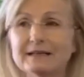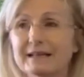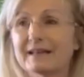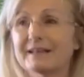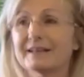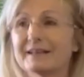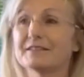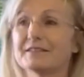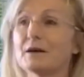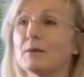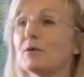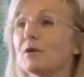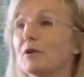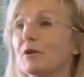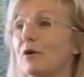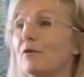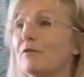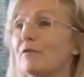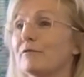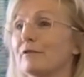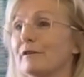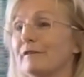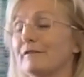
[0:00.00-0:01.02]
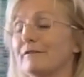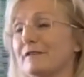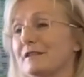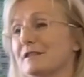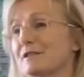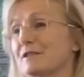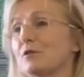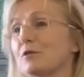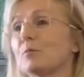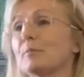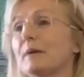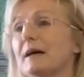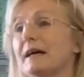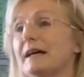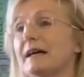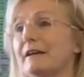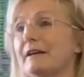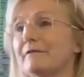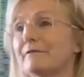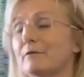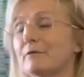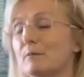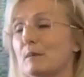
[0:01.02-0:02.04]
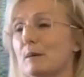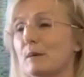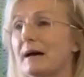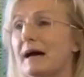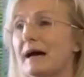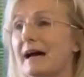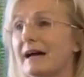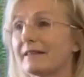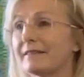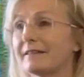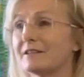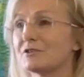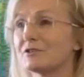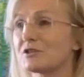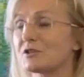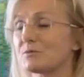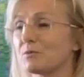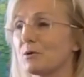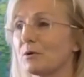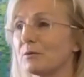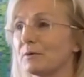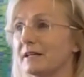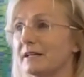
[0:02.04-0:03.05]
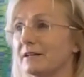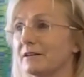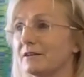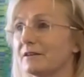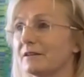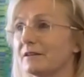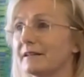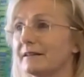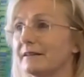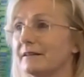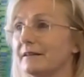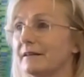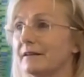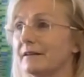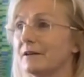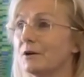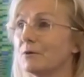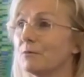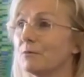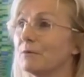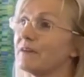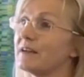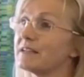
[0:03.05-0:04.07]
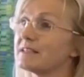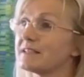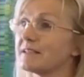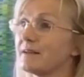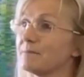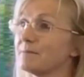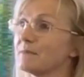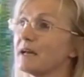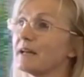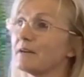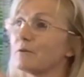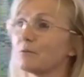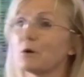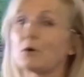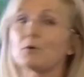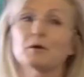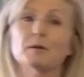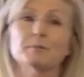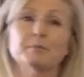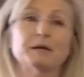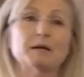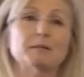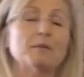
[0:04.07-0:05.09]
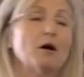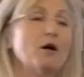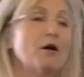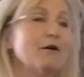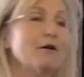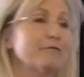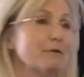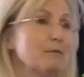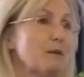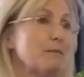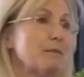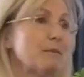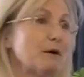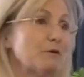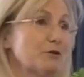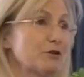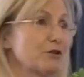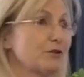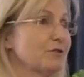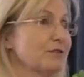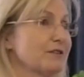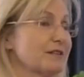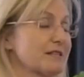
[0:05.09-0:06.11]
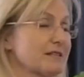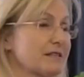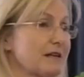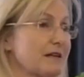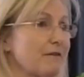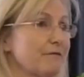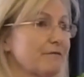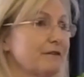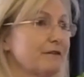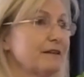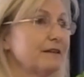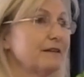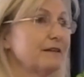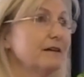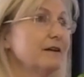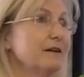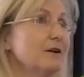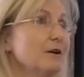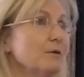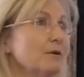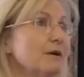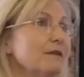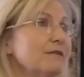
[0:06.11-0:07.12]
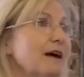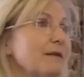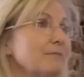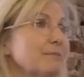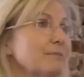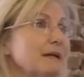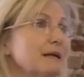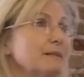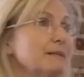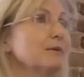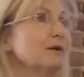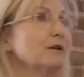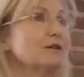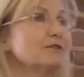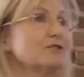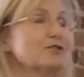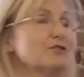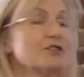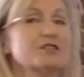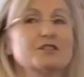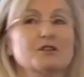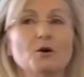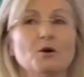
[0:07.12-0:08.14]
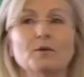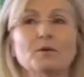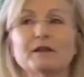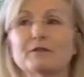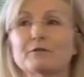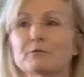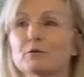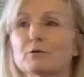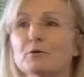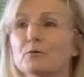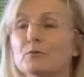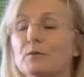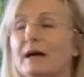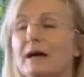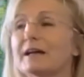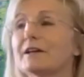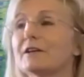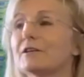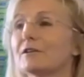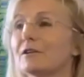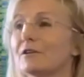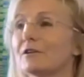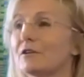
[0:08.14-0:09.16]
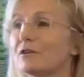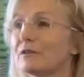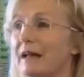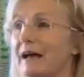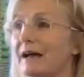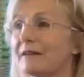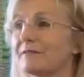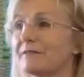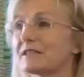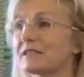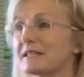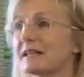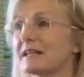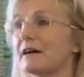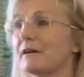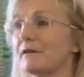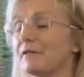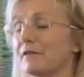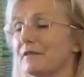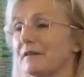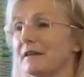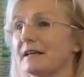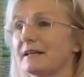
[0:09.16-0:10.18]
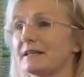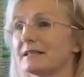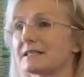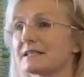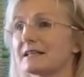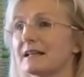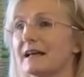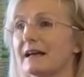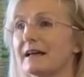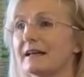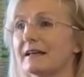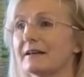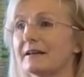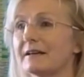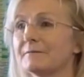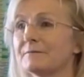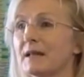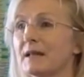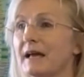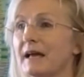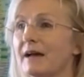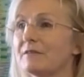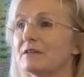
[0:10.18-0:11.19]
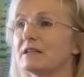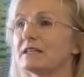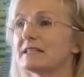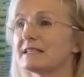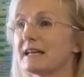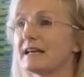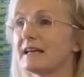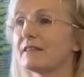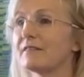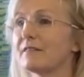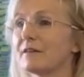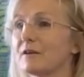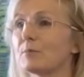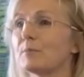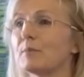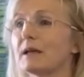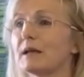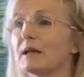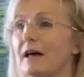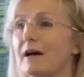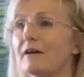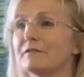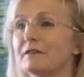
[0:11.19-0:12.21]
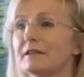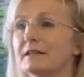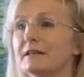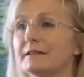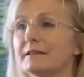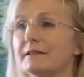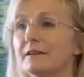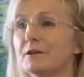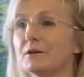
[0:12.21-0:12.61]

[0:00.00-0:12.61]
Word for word: kind of doubled over in physical pain from a back that just won't heal. And we've got some kind of rolled up in a ball from emotional stuff. And we've got people just going through regular lifestyle things like having to take their beloved